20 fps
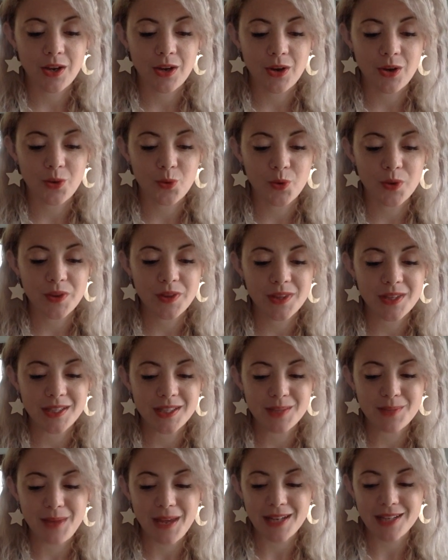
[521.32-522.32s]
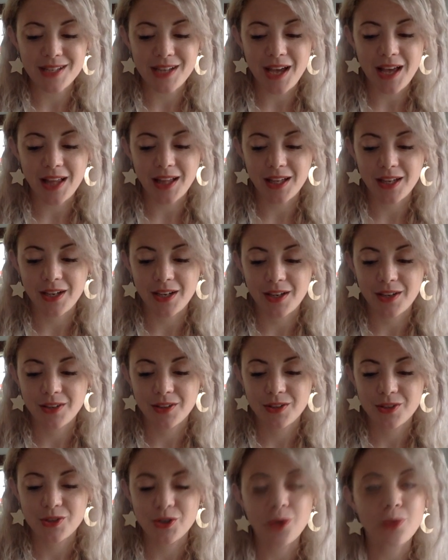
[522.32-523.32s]
with this mandala,
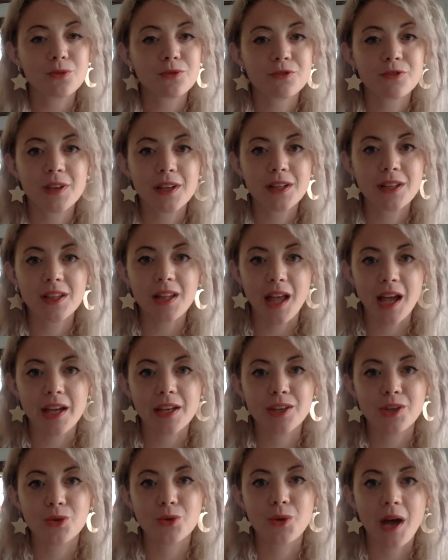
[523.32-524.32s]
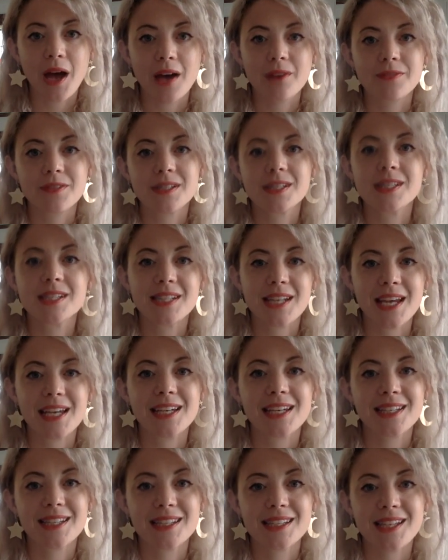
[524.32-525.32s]
don't feel like you have to stay
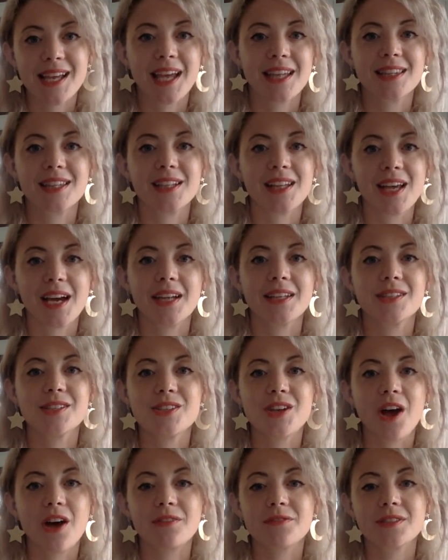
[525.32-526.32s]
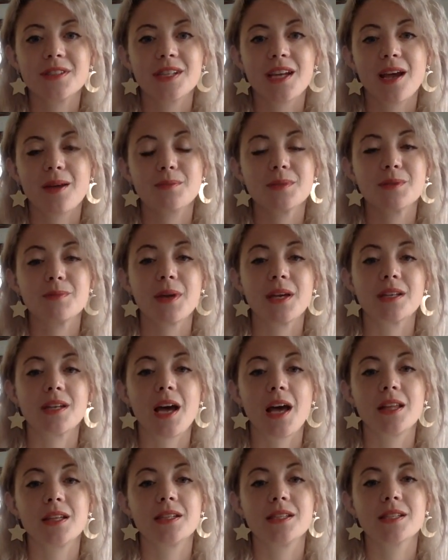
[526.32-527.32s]
inside the lines. Oftentimes
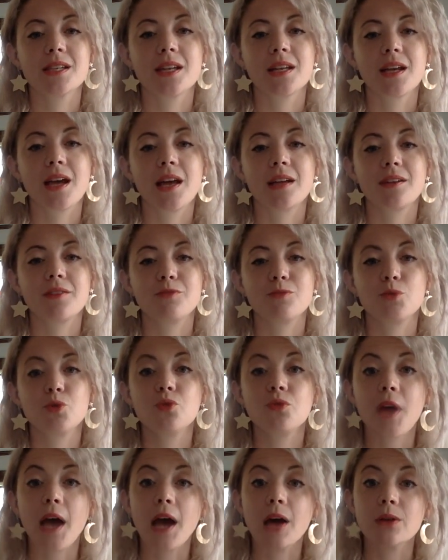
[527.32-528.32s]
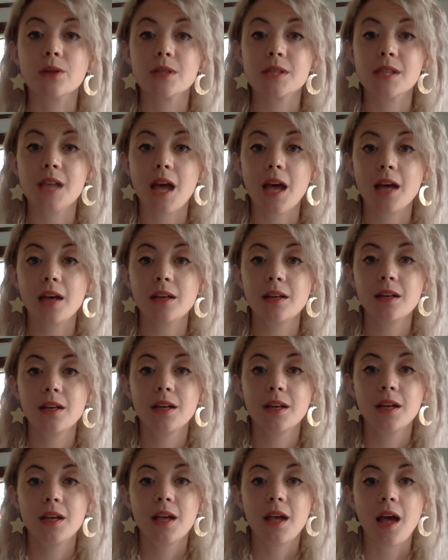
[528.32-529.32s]
mandalas can kind of move outside
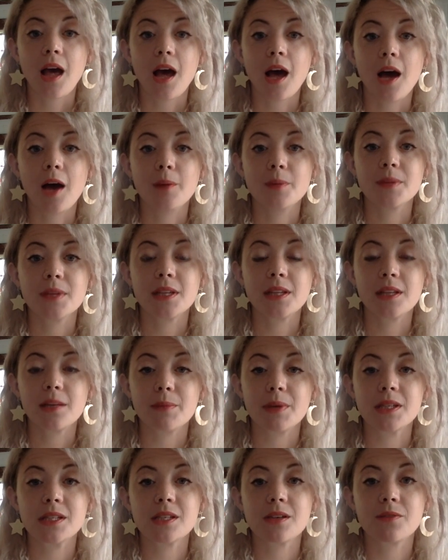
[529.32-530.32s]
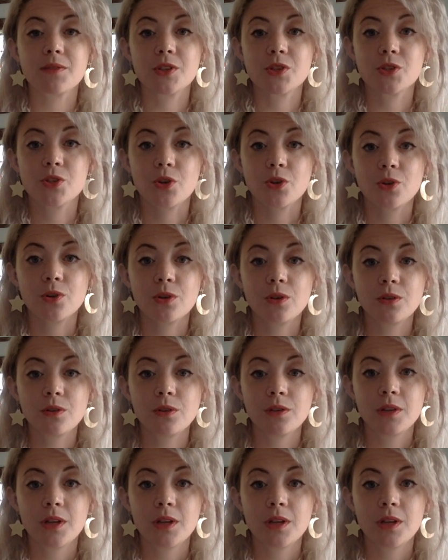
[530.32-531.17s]
the limits of the circle.